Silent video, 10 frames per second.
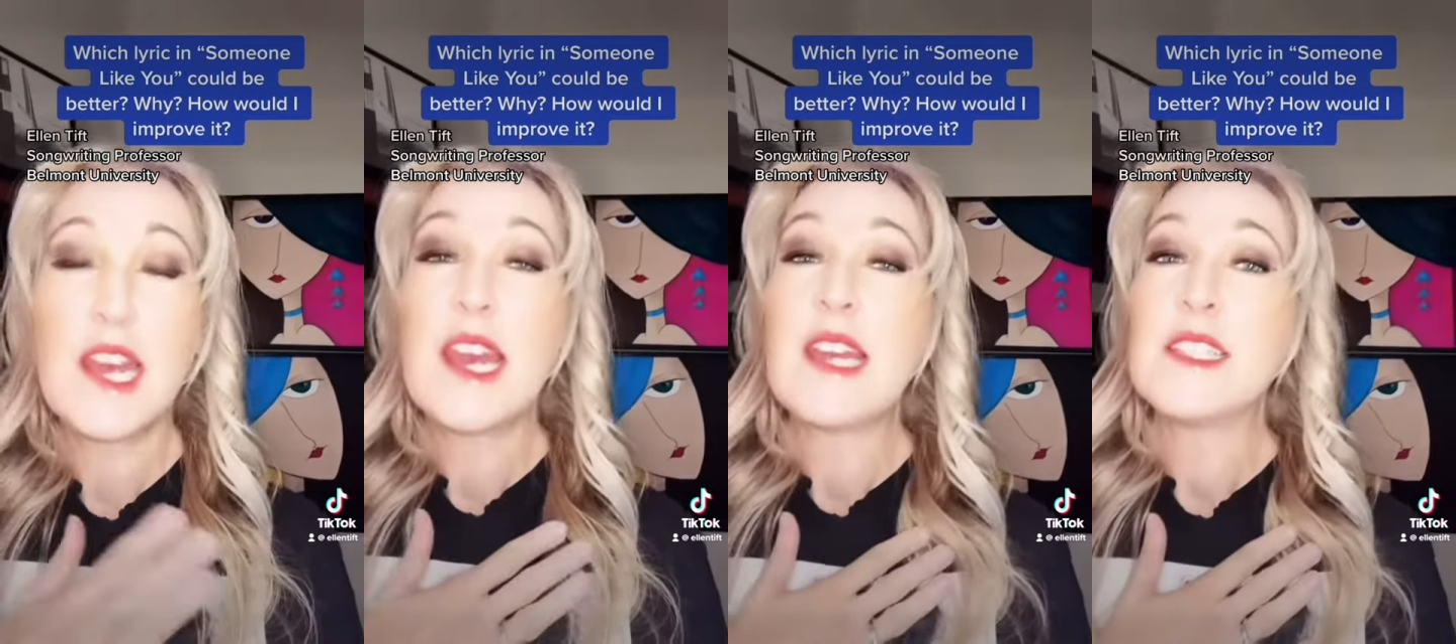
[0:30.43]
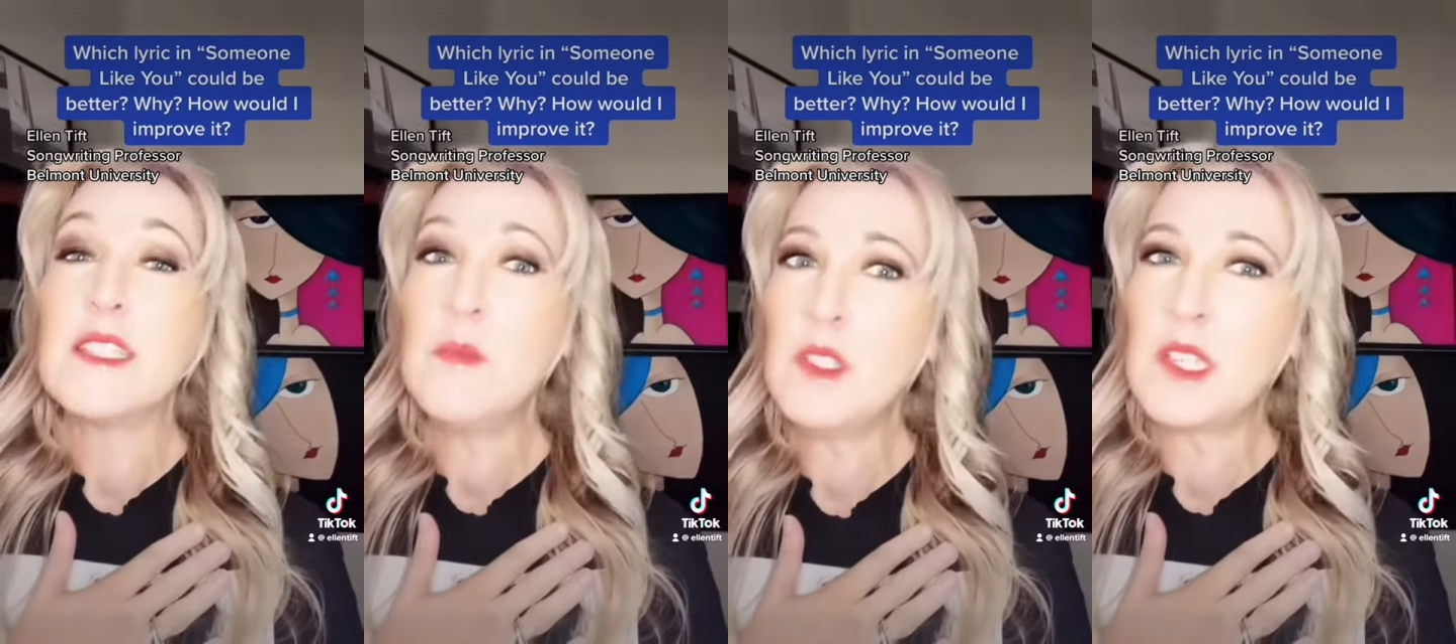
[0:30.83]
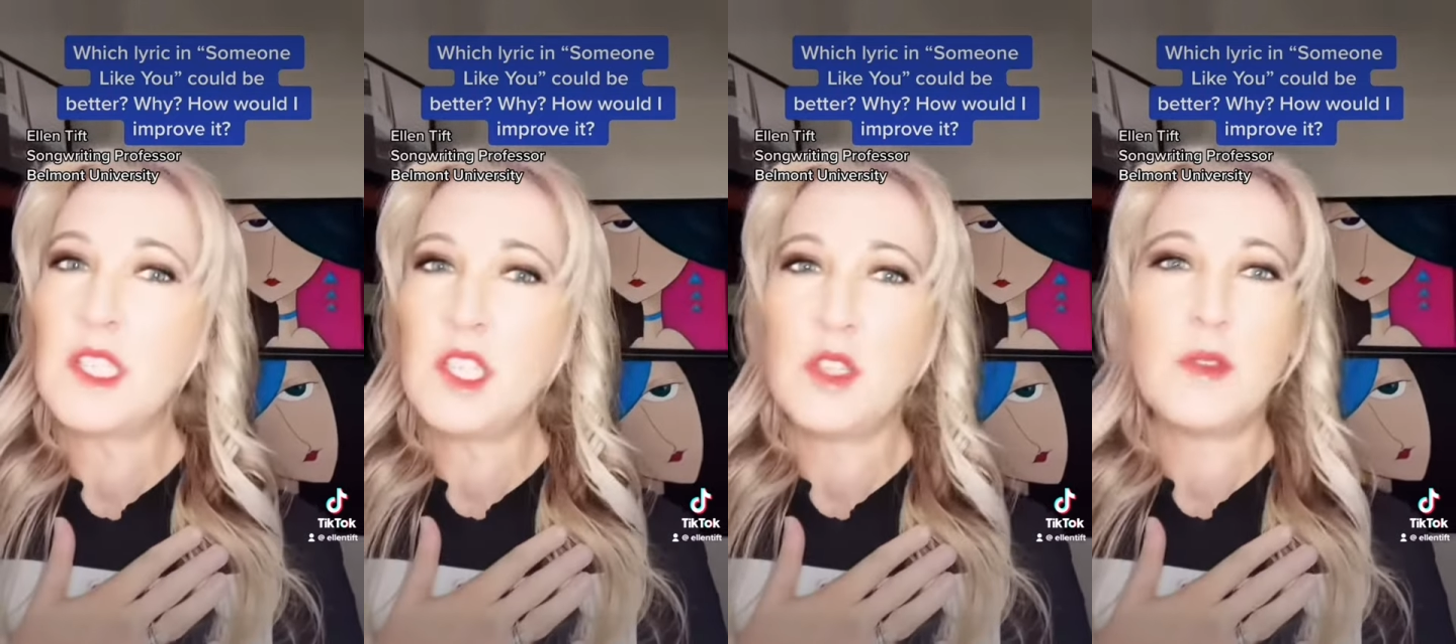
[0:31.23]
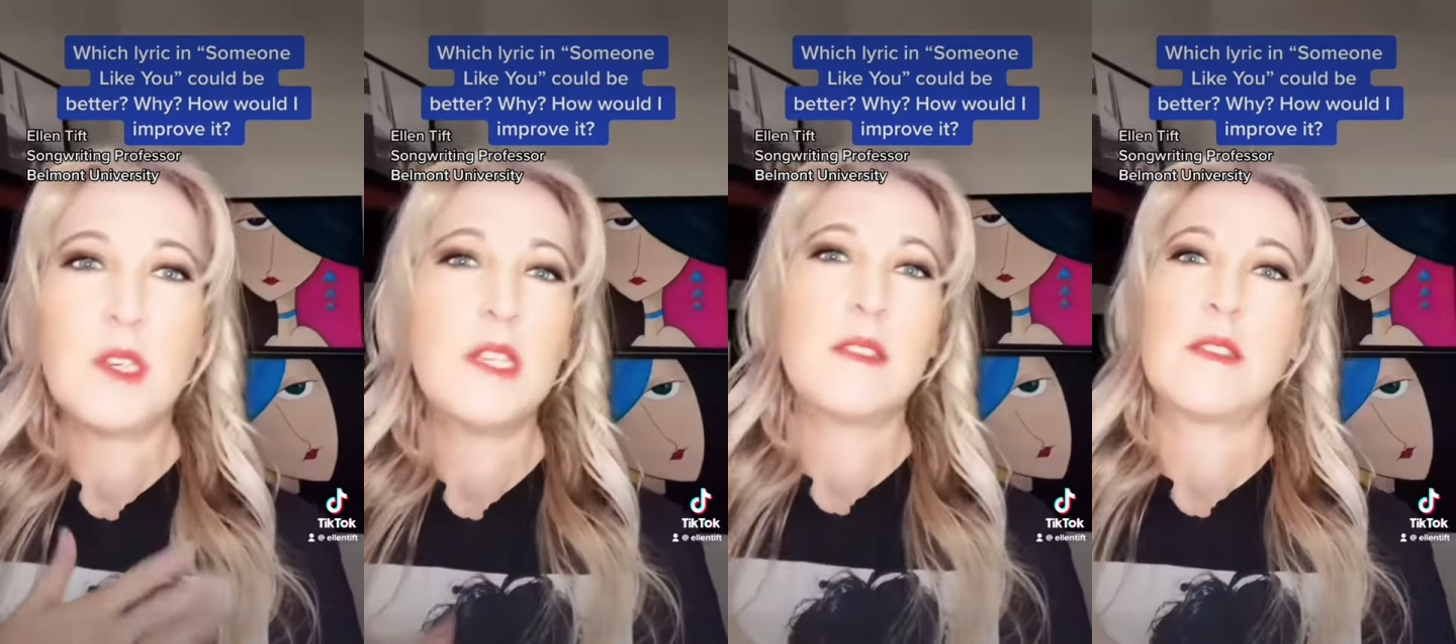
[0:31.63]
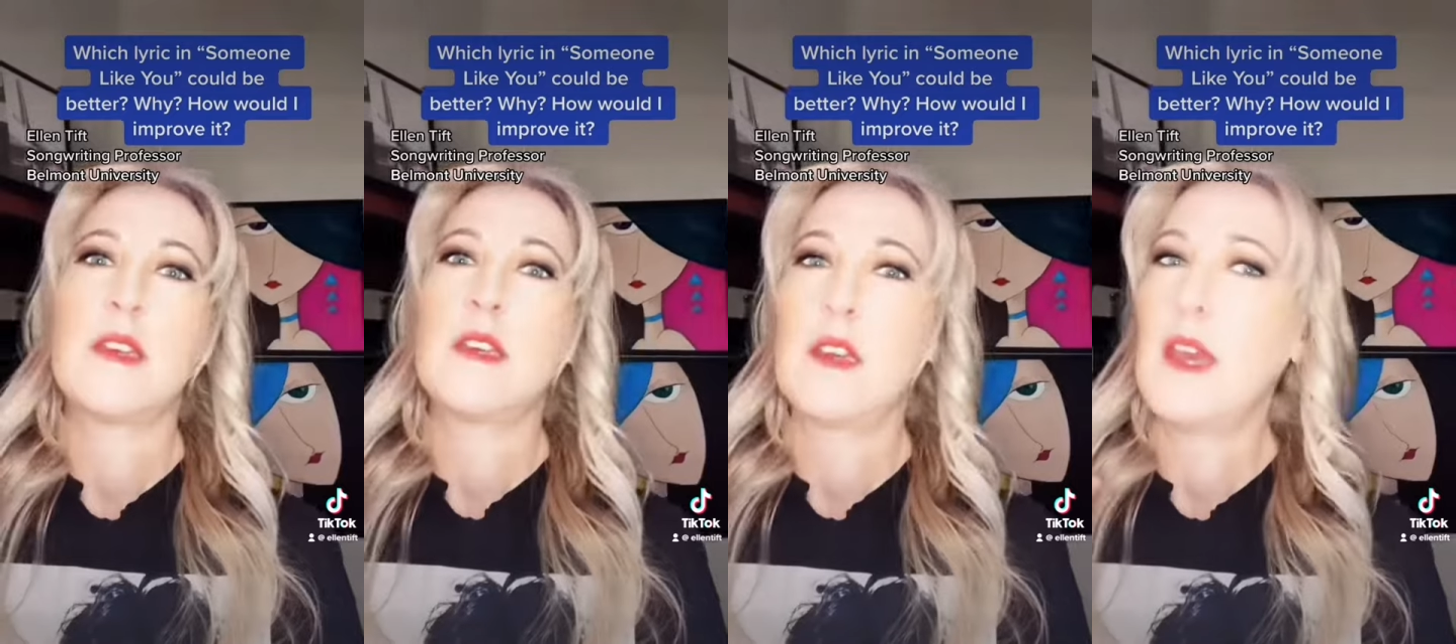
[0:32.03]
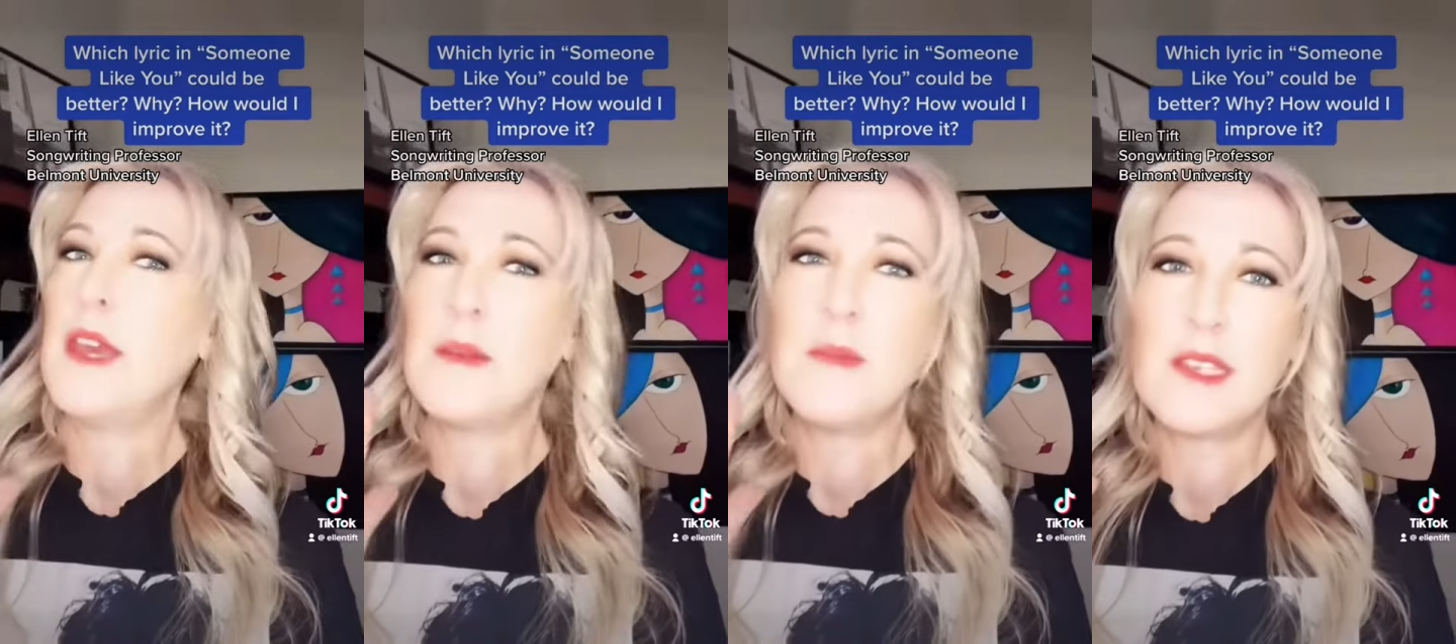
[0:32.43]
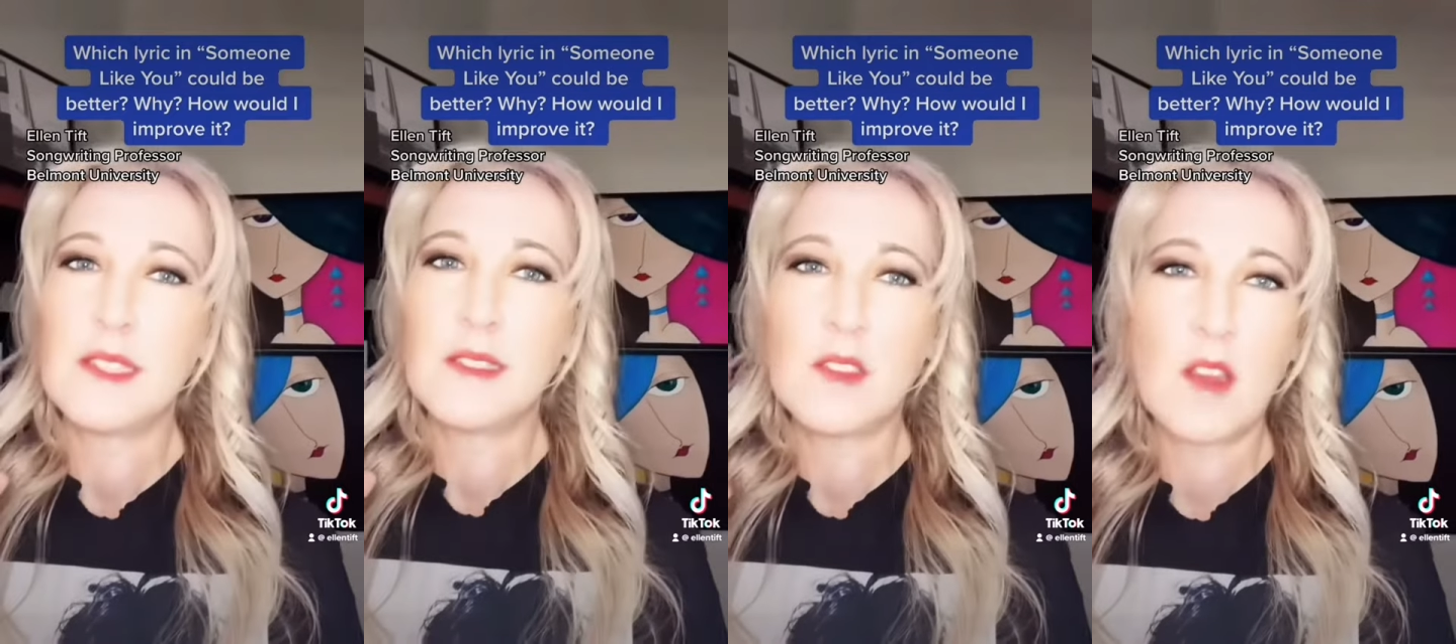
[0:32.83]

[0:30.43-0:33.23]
And someone like you is like an amazing song.